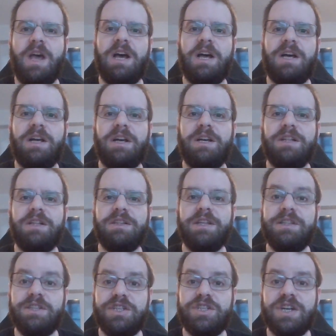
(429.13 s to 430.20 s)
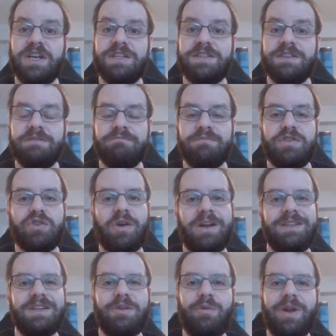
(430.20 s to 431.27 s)
uh, Lyndon Johnson
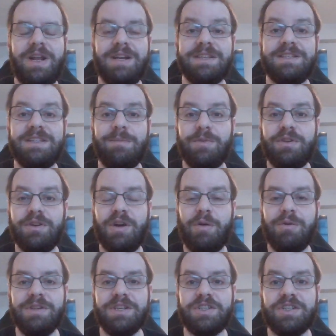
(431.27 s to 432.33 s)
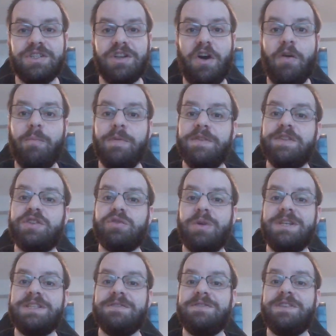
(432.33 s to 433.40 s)
tried to create a similar coalition to open the
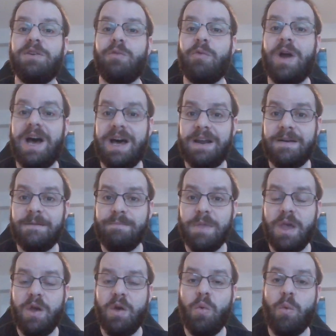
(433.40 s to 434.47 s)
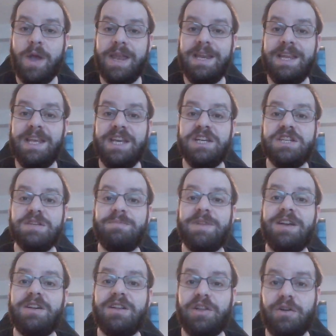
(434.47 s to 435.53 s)
Straits of Tiran when Egypt
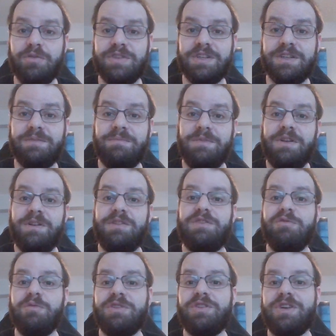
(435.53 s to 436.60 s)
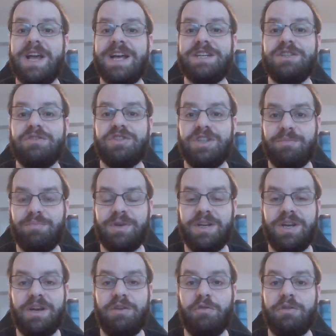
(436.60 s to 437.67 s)
had closed it to international
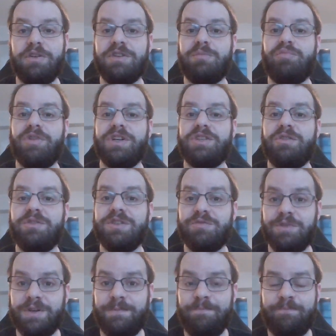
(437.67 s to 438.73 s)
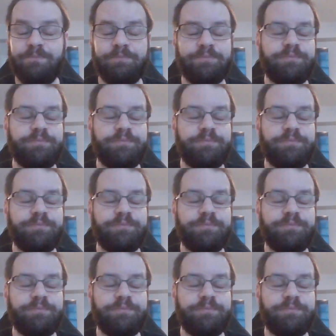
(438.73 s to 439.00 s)
shipping in order to pressure Israel.